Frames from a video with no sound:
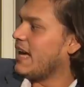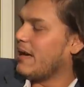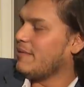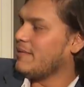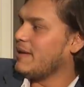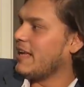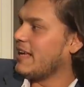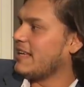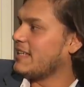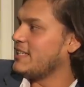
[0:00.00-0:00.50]
I
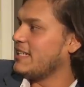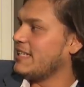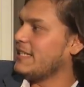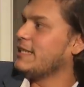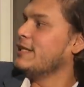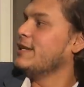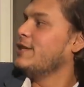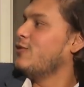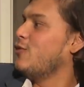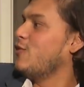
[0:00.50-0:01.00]
was like, she
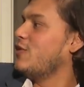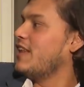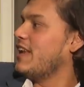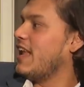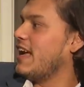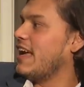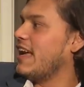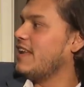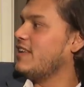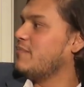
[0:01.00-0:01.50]
didn't know that
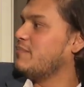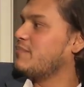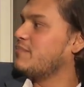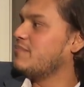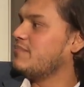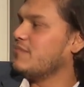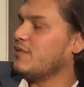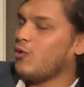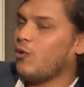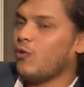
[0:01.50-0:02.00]
I had the
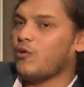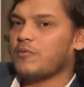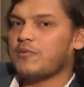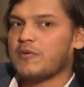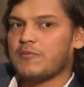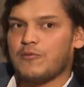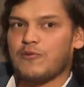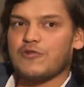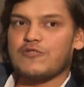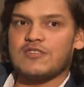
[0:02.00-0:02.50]
whole
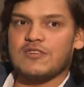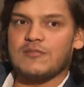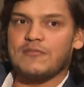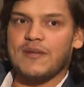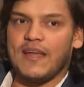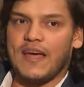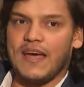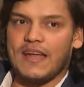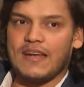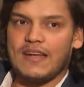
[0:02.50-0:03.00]
proposal
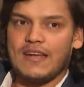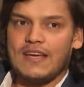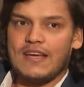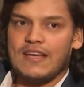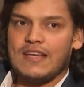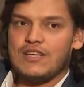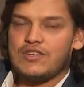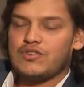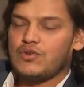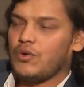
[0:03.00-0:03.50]
planned.
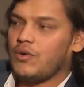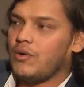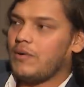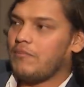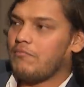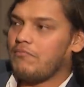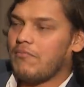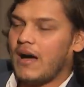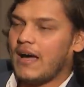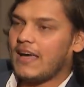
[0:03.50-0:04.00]

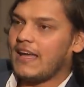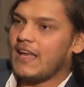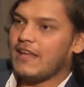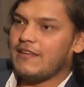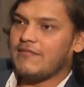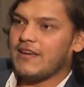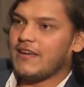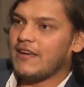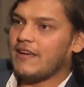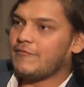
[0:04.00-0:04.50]
So I
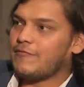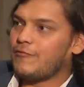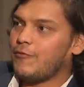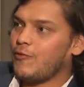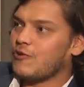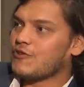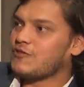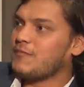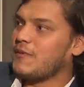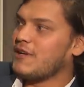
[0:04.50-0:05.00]
anyway
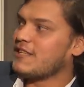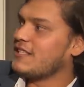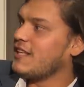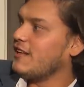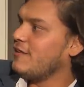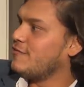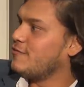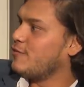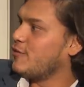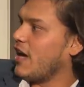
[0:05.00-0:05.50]
forced
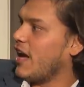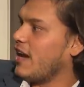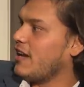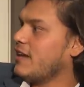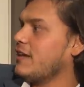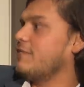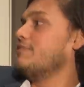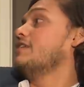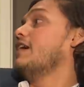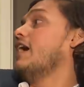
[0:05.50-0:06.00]
myself to
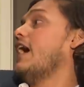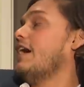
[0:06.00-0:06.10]
carry her.